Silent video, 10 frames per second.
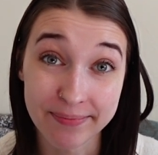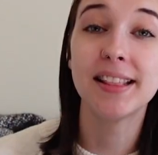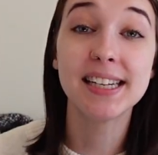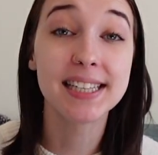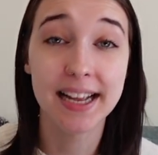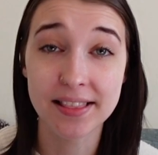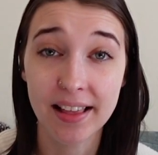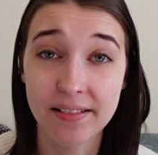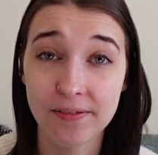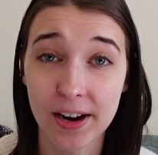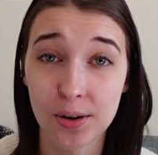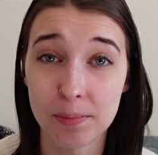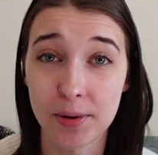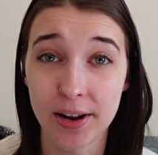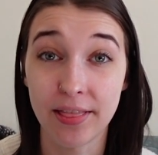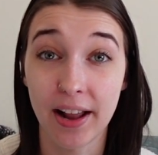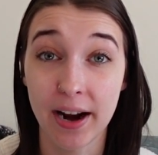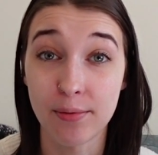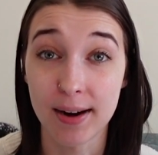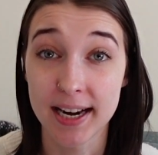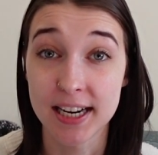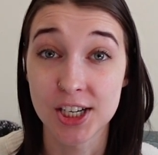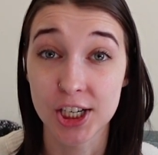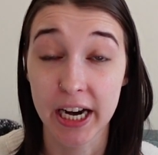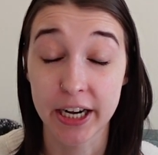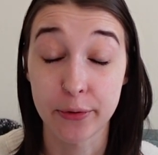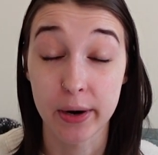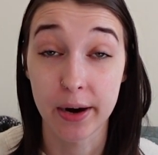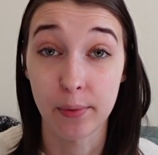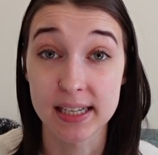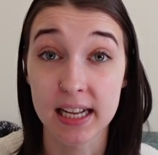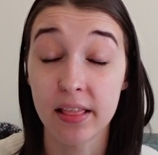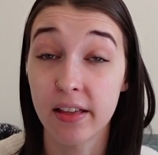The 10th and final book that I read in January was